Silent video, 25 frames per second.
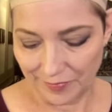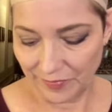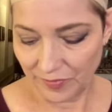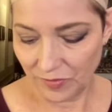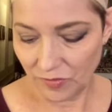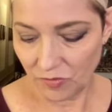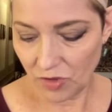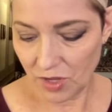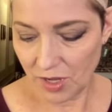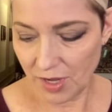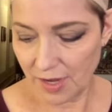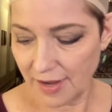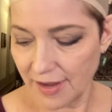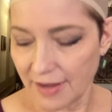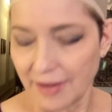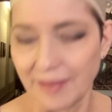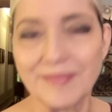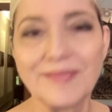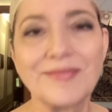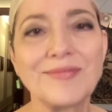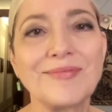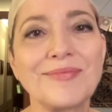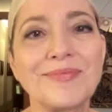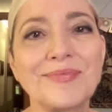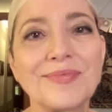Okay.
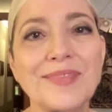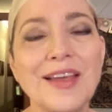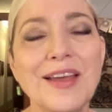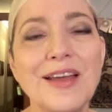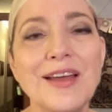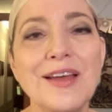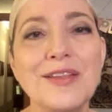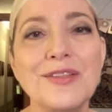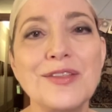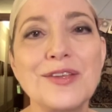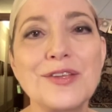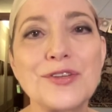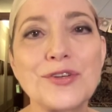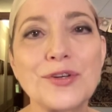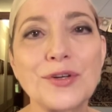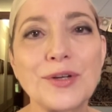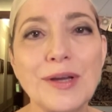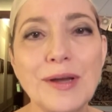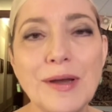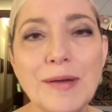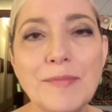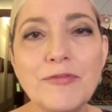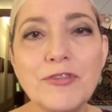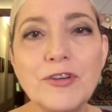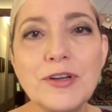The
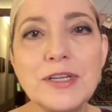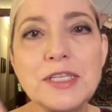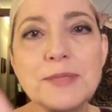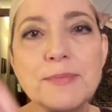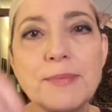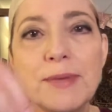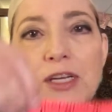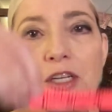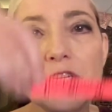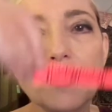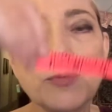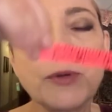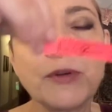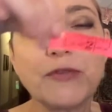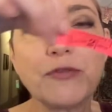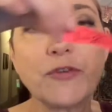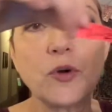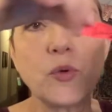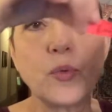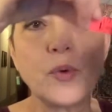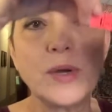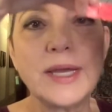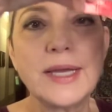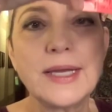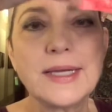circumference measurement for a
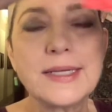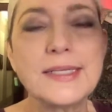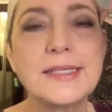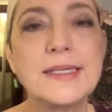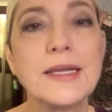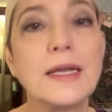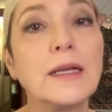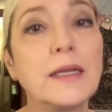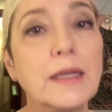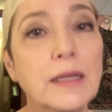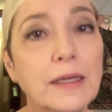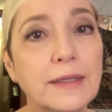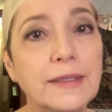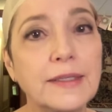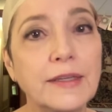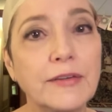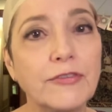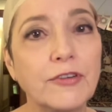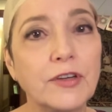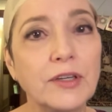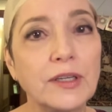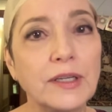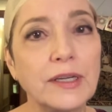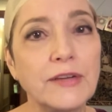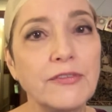wig is done a little
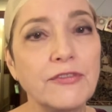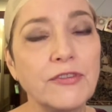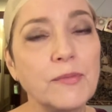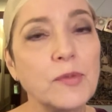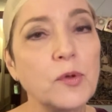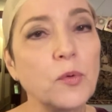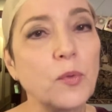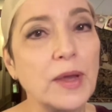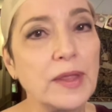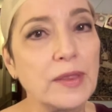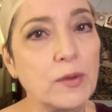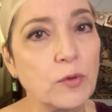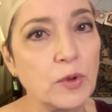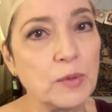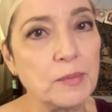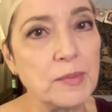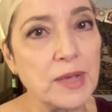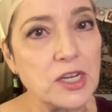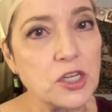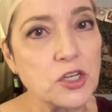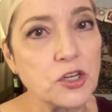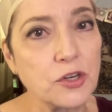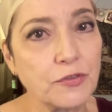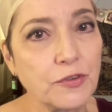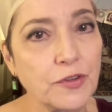differently from the way that we
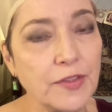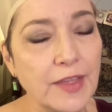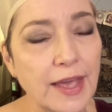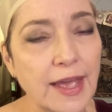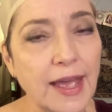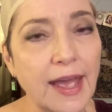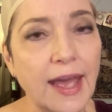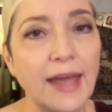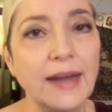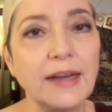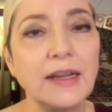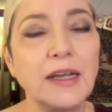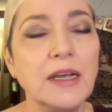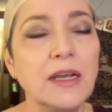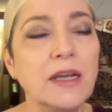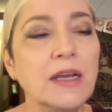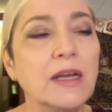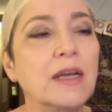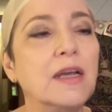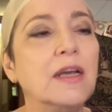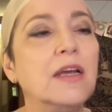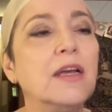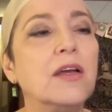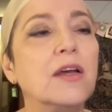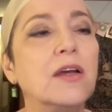measured for the hat.
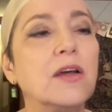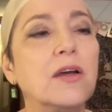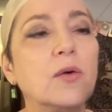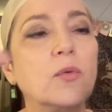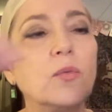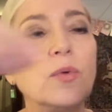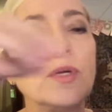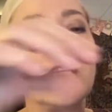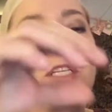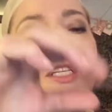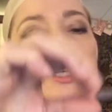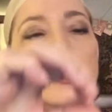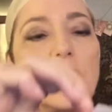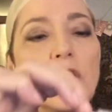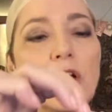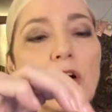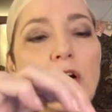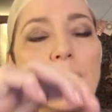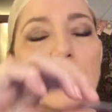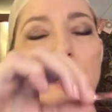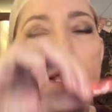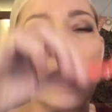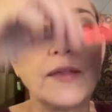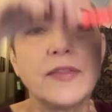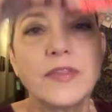We
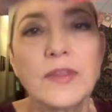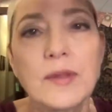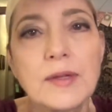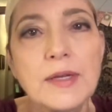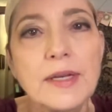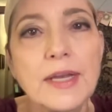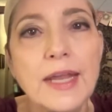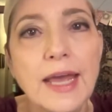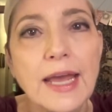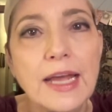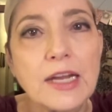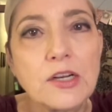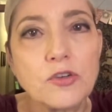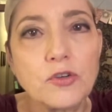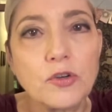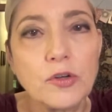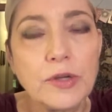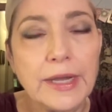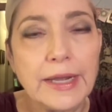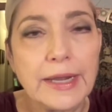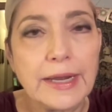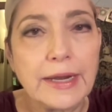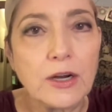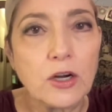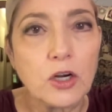start at the natural
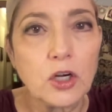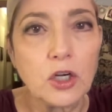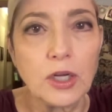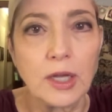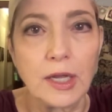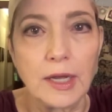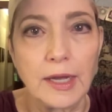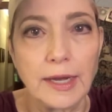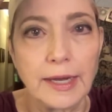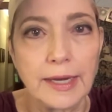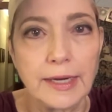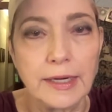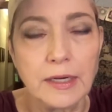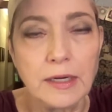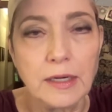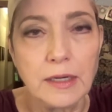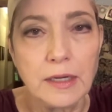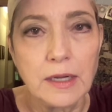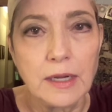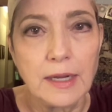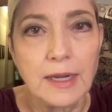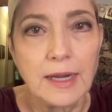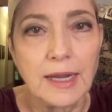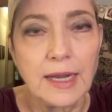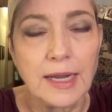hairline,
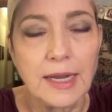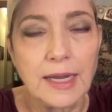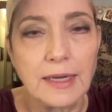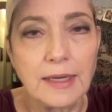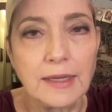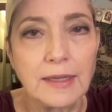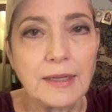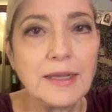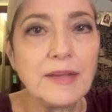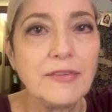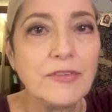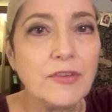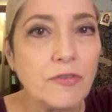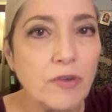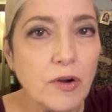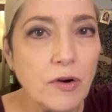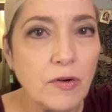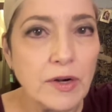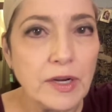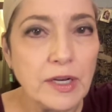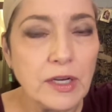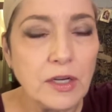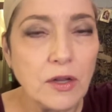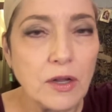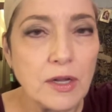and if you've
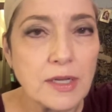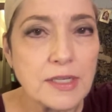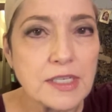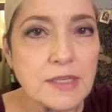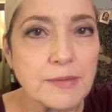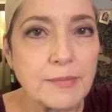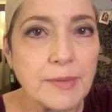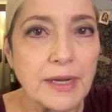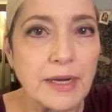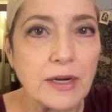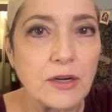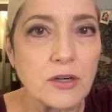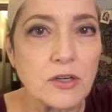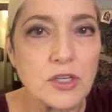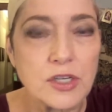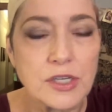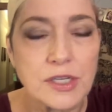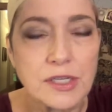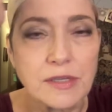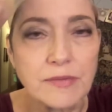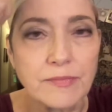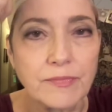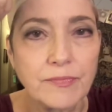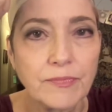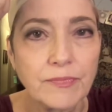already lost some hair,
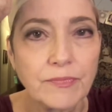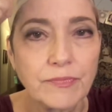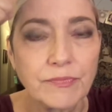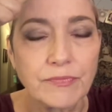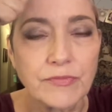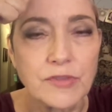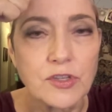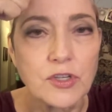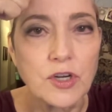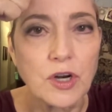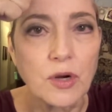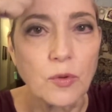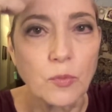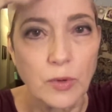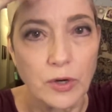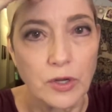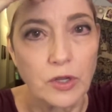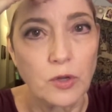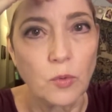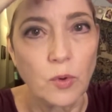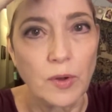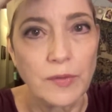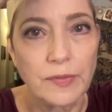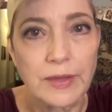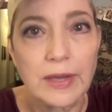just start where you
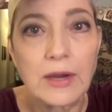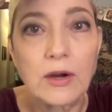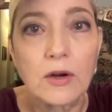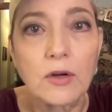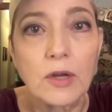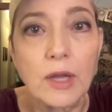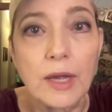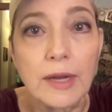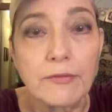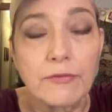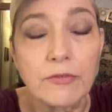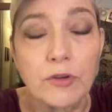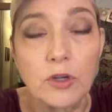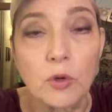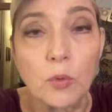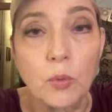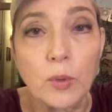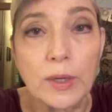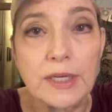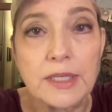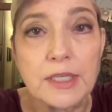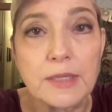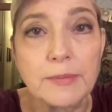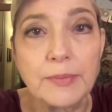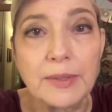want the hairline for your
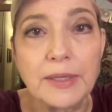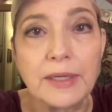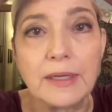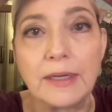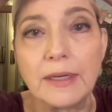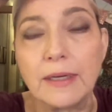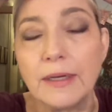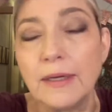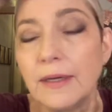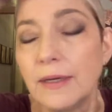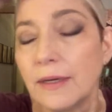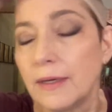wig to be.